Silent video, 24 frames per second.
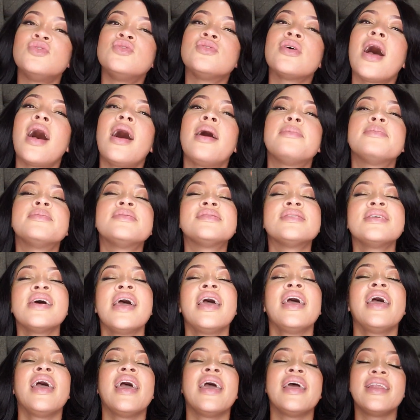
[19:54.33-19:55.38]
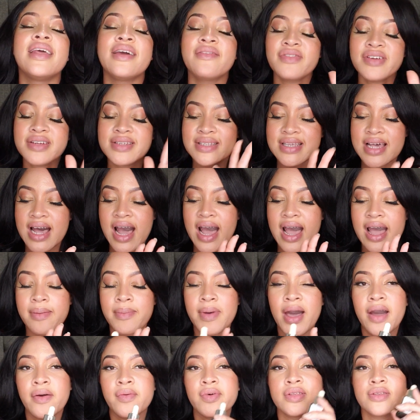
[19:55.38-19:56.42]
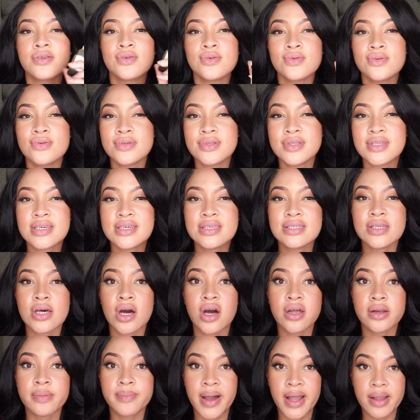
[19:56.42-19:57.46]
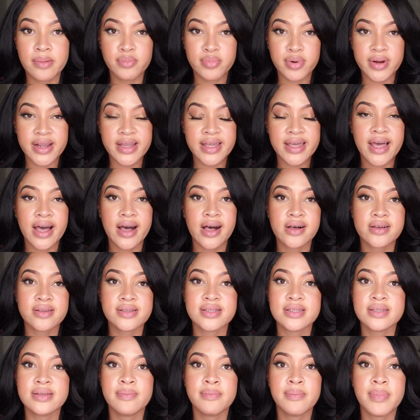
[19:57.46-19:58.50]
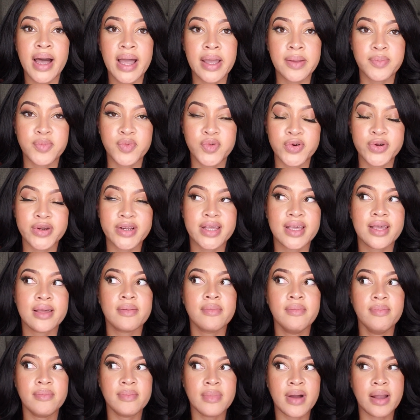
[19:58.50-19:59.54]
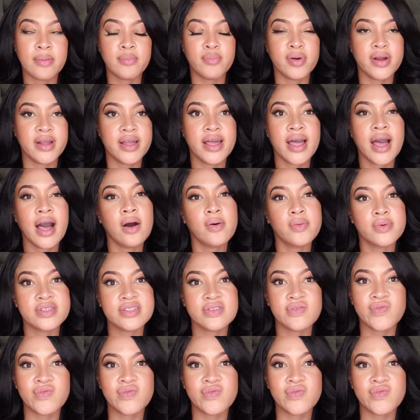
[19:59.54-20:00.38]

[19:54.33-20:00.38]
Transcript: drops. And every time I would use this on my breakouts, by morning, my breakout was